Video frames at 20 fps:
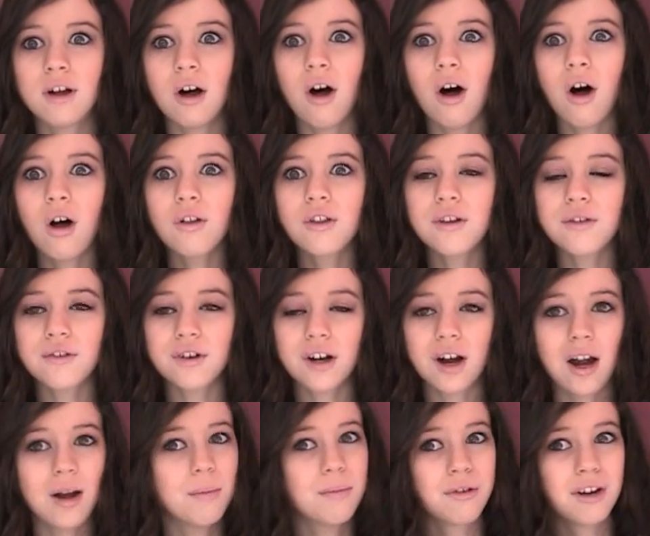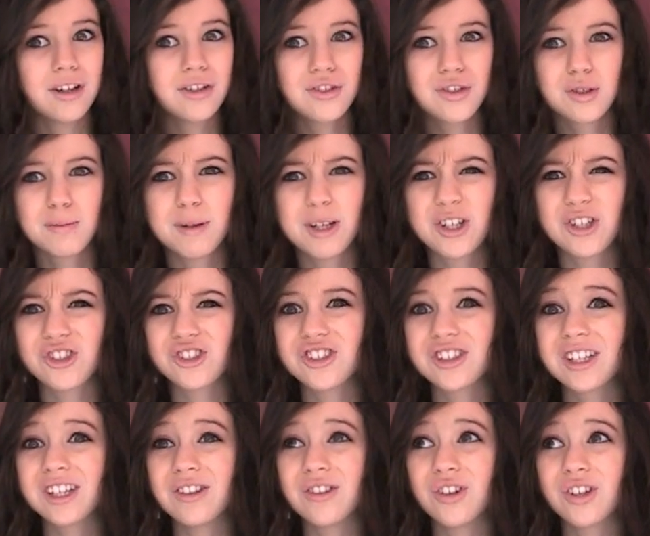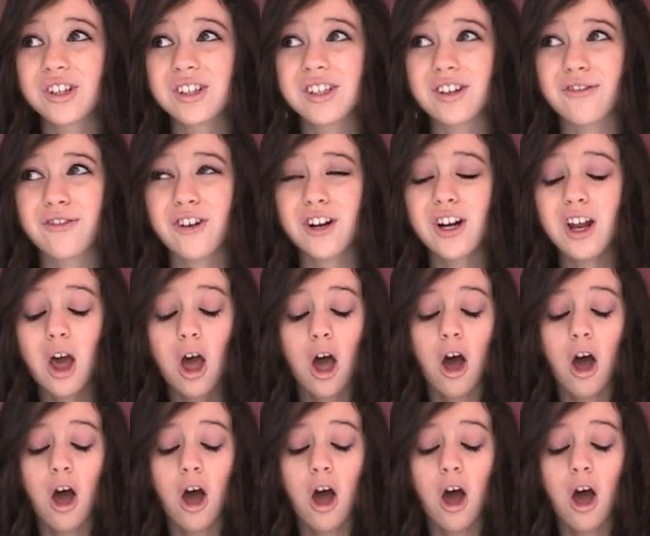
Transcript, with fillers: all different kind of bronzers make your skin look different.